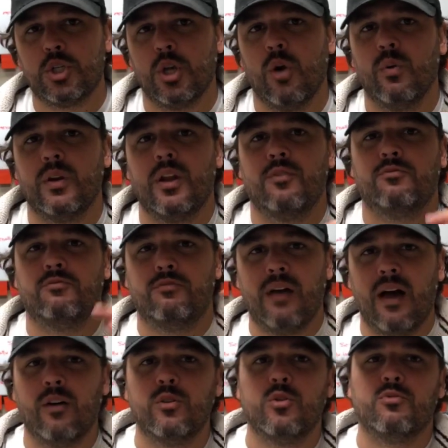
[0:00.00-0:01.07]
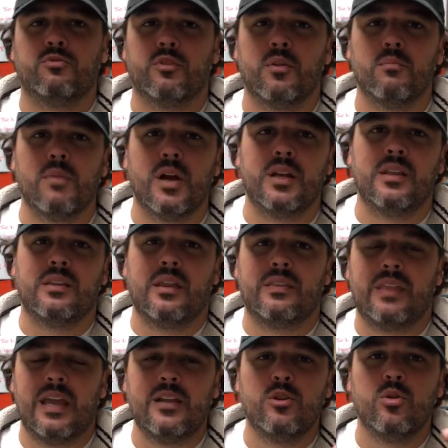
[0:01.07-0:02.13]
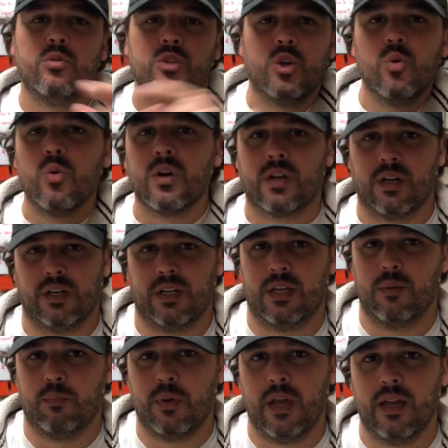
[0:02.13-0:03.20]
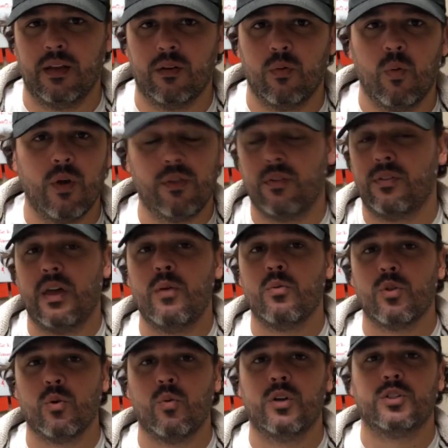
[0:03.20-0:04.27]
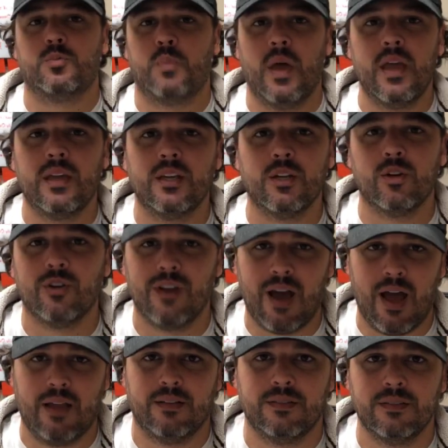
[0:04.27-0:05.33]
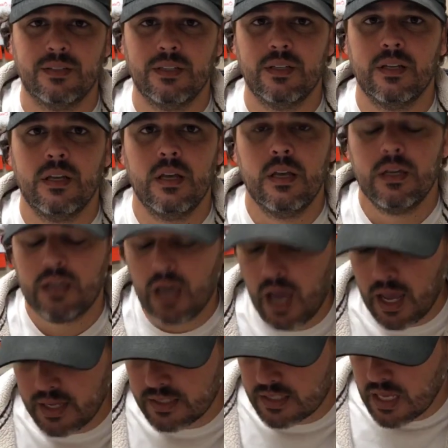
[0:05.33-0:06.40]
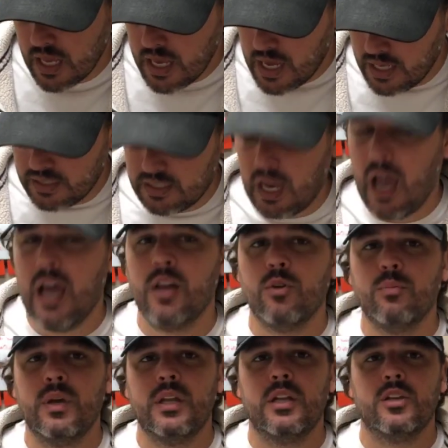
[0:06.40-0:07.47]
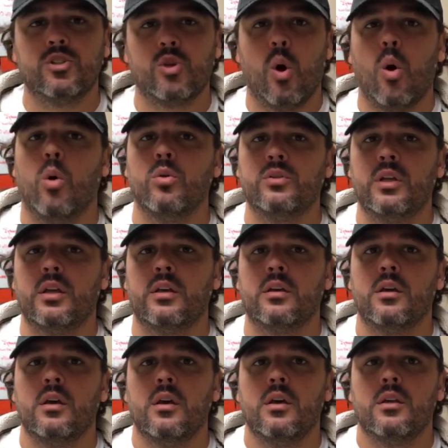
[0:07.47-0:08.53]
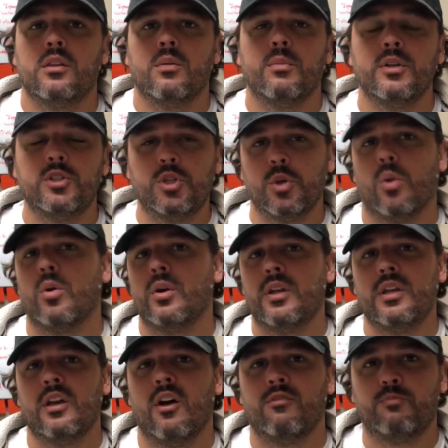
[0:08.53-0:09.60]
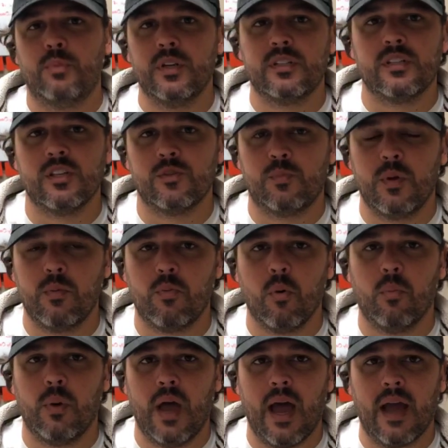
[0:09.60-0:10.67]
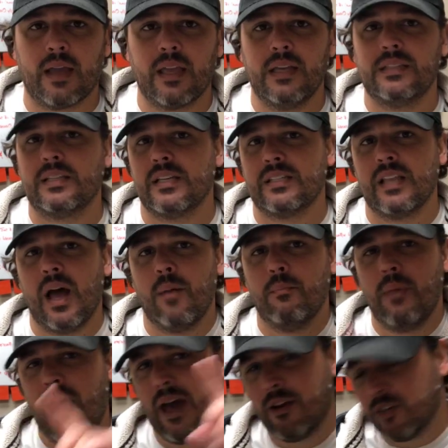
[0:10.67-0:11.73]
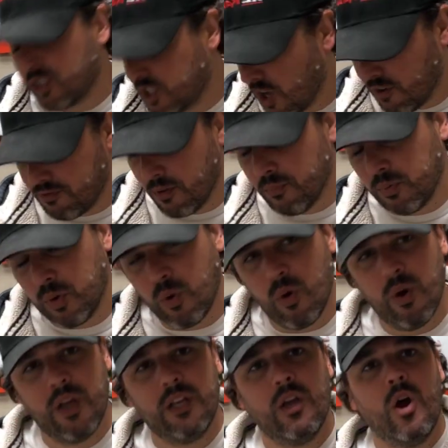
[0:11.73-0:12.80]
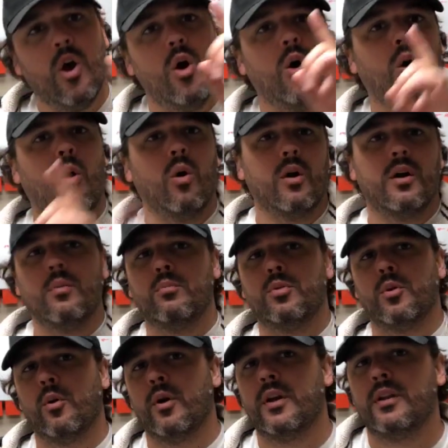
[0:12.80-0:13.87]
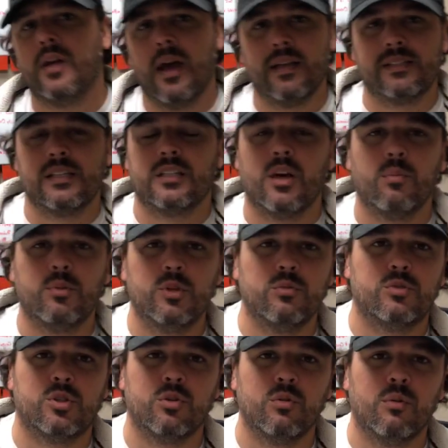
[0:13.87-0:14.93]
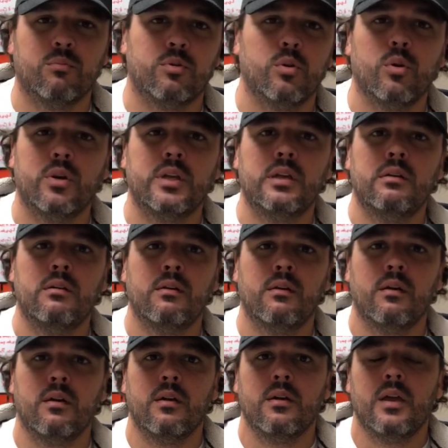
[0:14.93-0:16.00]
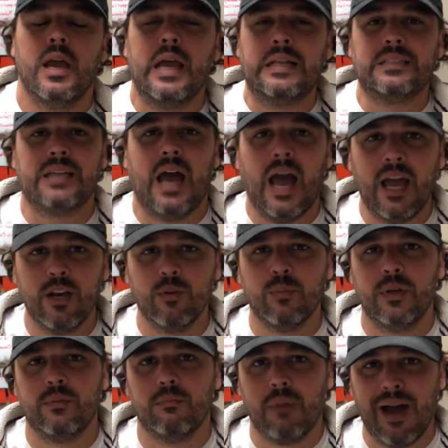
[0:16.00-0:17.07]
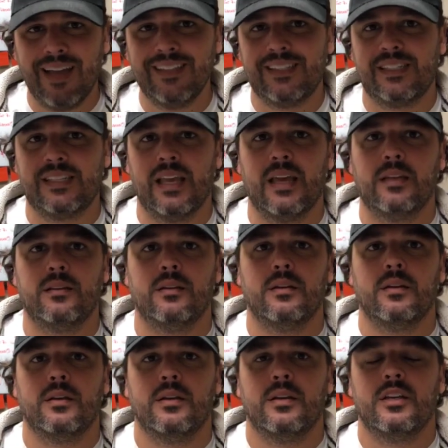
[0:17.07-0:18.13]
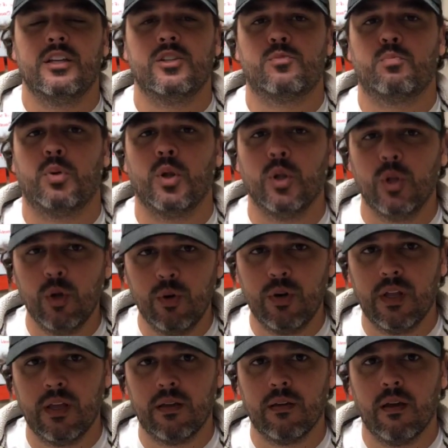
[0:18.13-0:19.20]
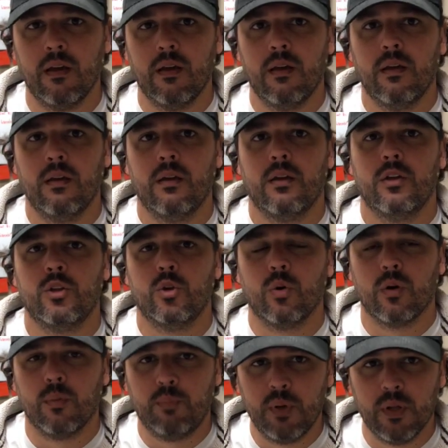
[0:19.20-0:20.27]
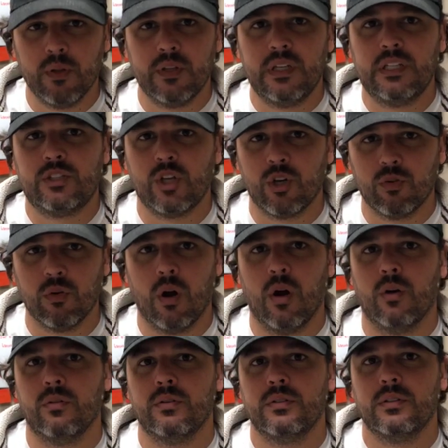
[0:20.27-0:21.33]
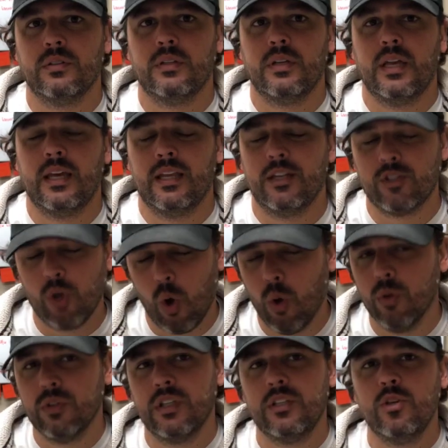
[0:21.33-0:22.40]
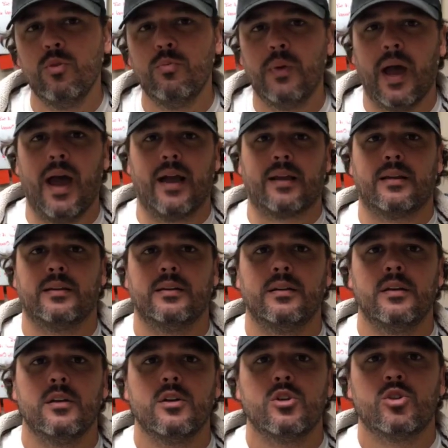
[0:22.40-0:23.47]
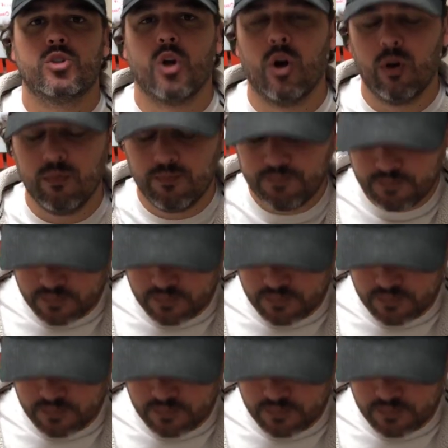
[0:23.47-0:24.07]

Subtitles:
show enough value for the money that they knew you were going to get paid, whether they were the ones paying it or not. Guys, entitlement is holding the majority of business people back. It does not matter self-employed or employed as a W-2 employee. Entitlement mindset is polluting your ability to grow. It is holding you back. So,